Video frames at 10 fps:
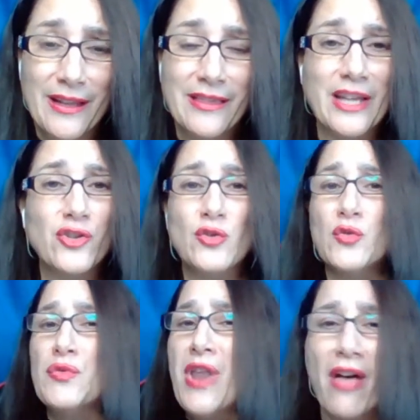that you
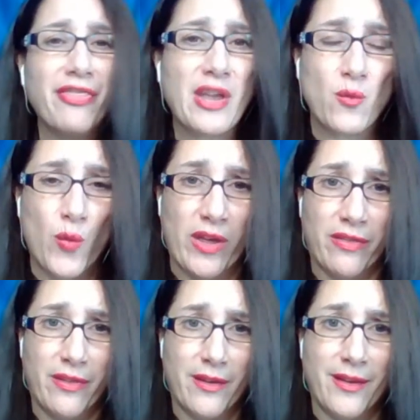do nothing
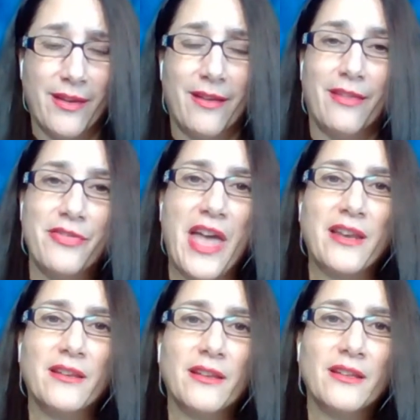with,
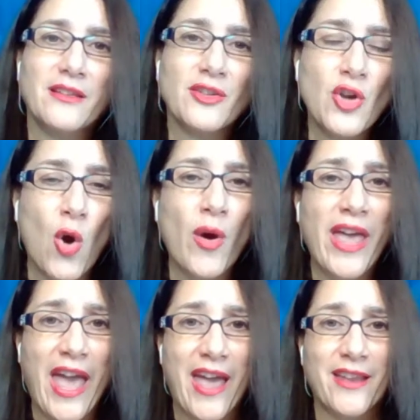then go
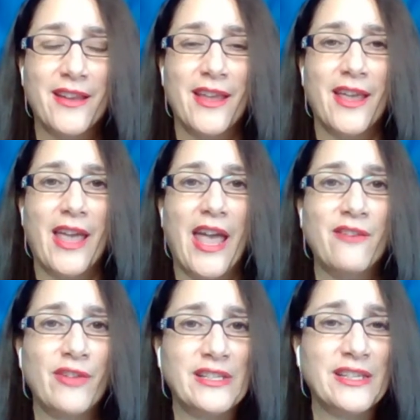ahead
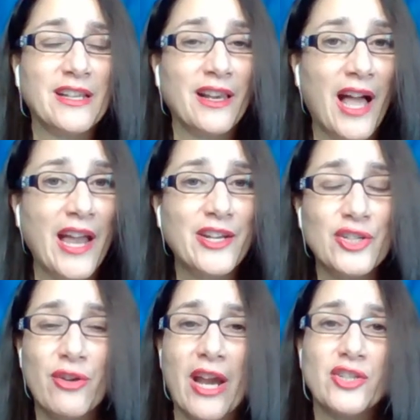and visit
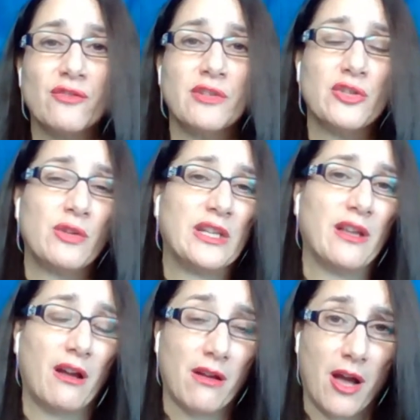
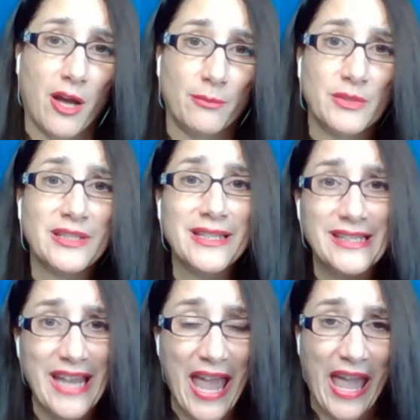clientattractionretreat.com
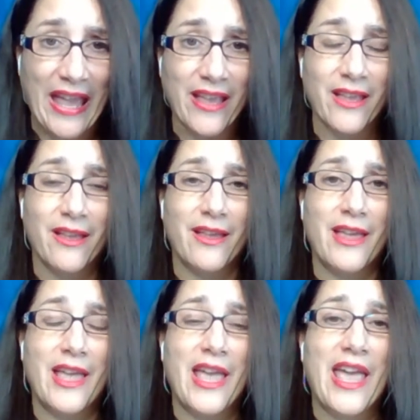today.
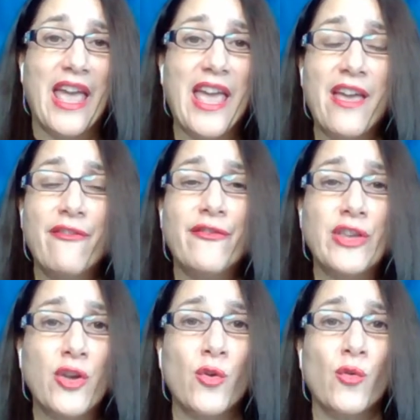If
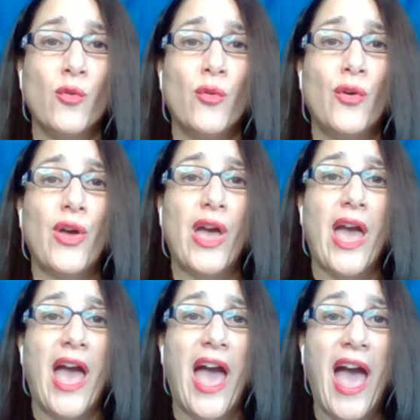you
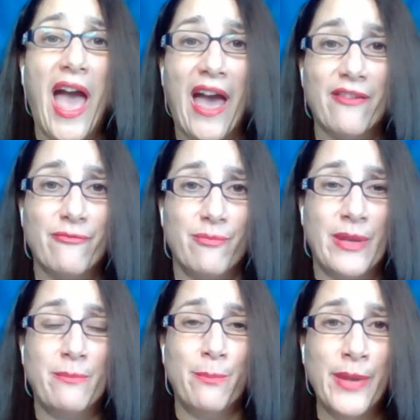have
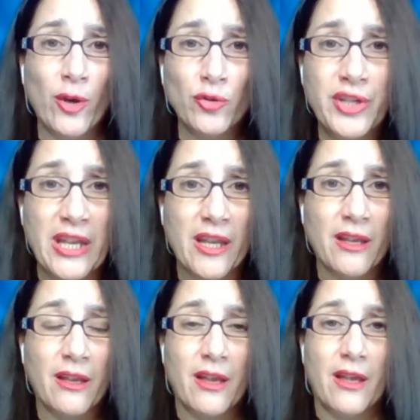been building
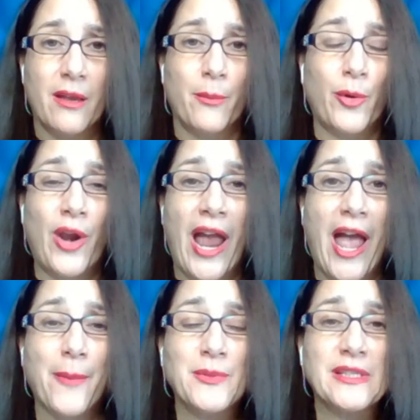
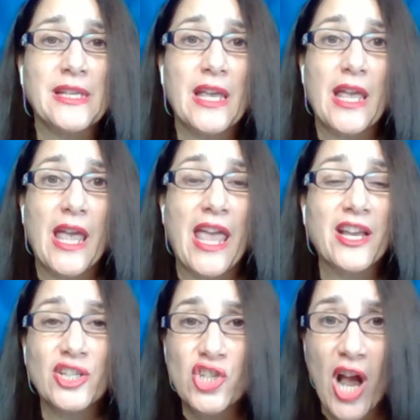perhaps a
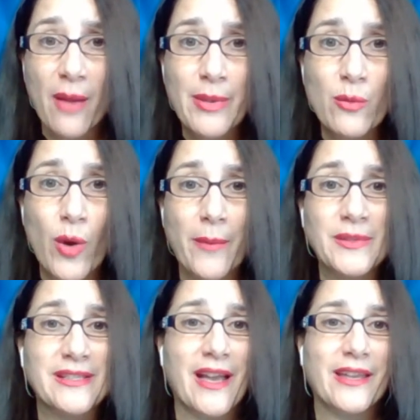Kajabi
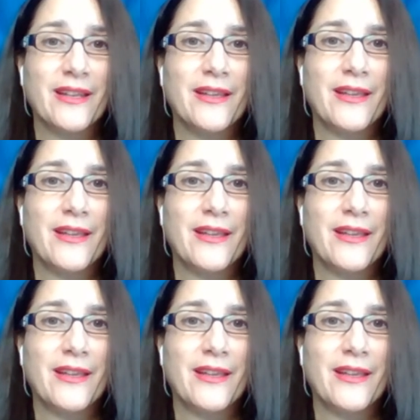website